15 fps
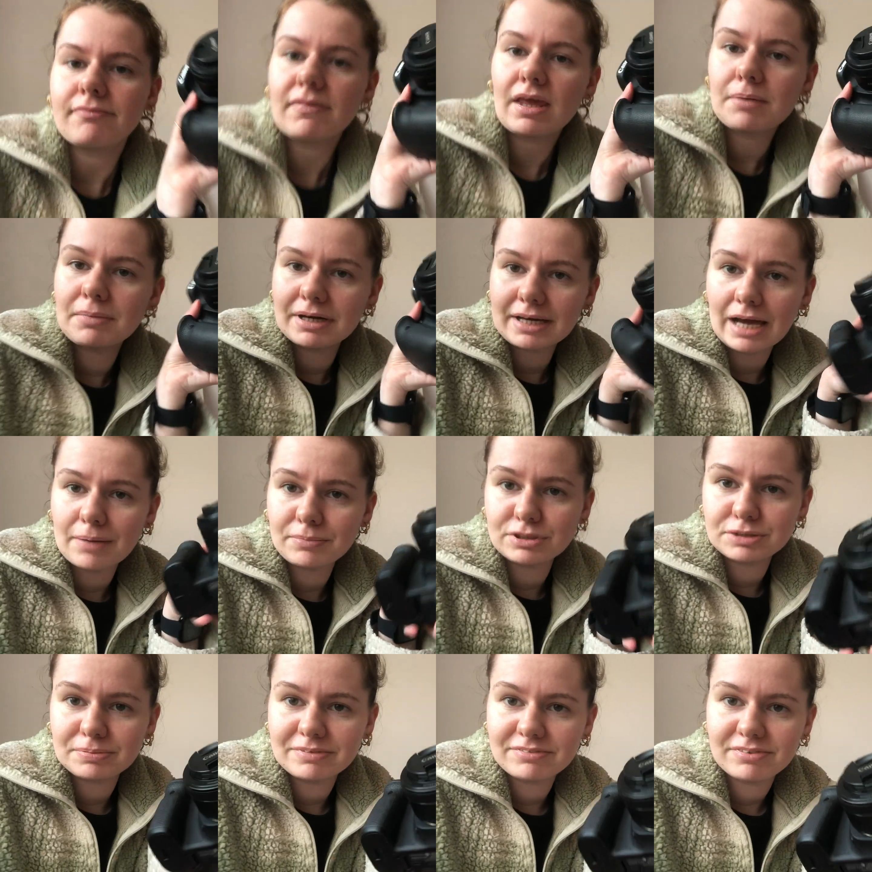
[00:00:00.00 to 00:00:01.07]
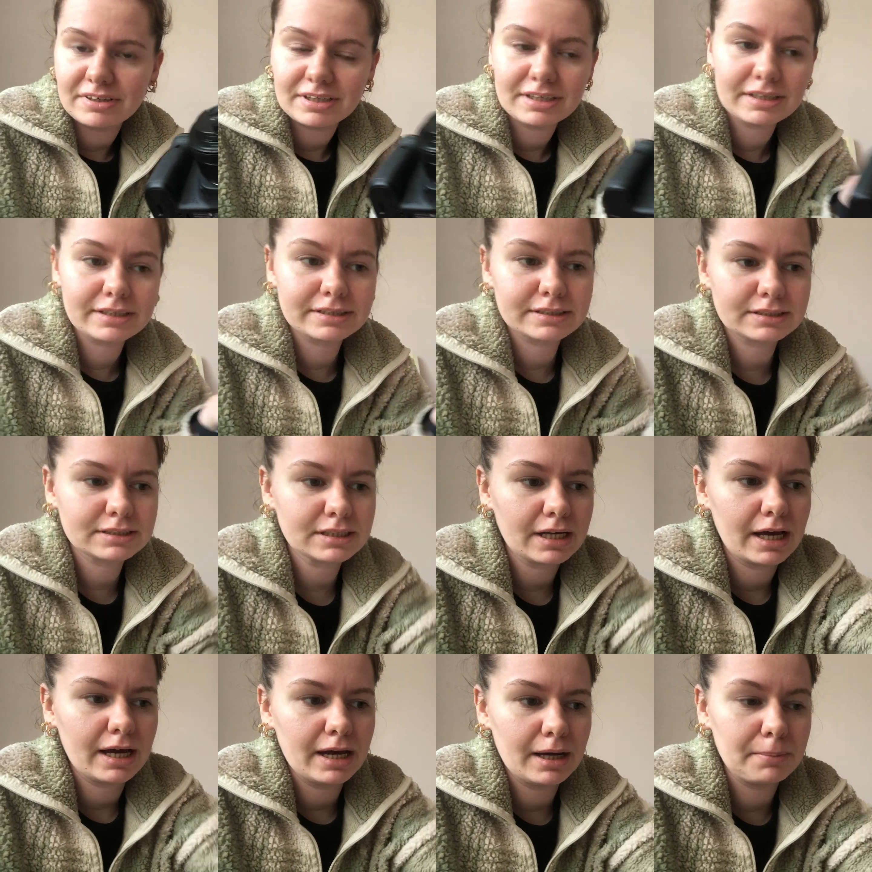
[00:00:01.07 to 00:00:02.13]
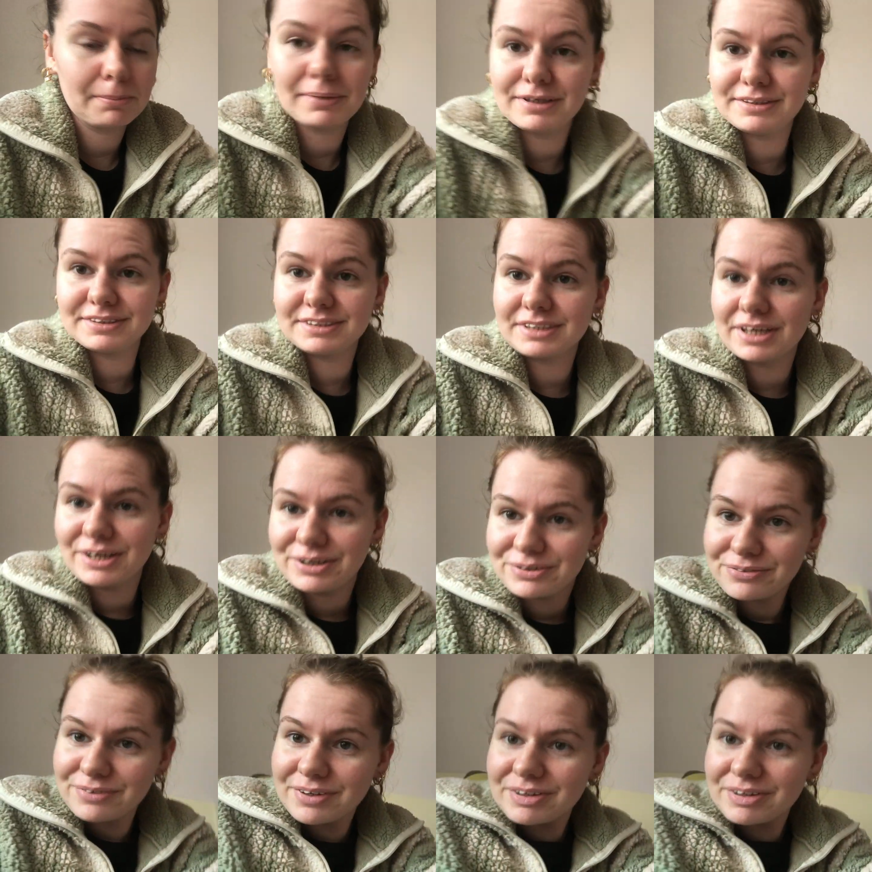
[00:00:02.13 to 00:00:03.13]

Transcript: My camera's been fixed. Um, so